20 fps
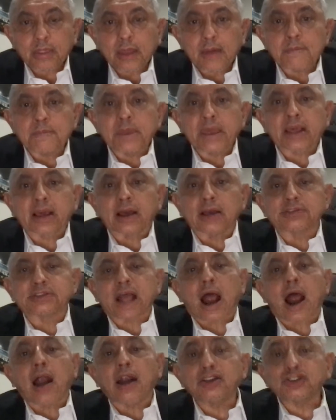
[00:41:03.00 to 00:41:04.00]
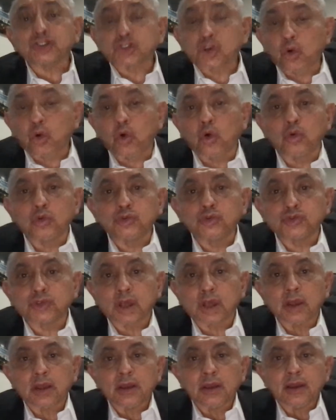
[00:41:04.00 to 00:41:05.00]
Because our schools
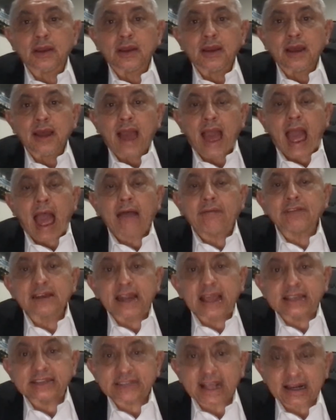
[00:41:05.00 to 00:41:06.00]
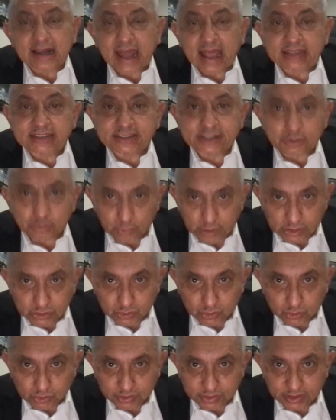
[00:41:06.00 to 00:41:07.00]
have less and less
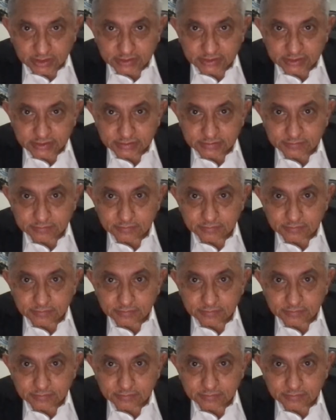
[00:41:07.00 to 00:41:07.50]
resources.